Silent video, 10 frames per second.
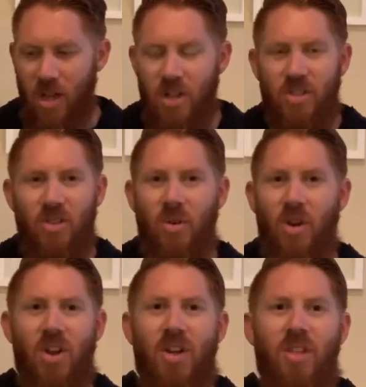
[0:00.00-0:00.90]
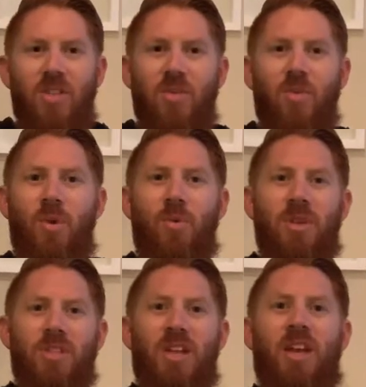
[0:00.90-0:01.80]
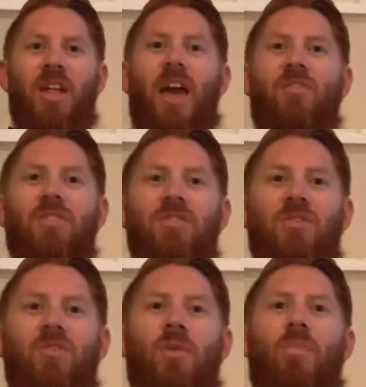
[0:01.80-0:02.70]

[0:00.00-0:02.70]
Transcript: So when we say heaven's throwing a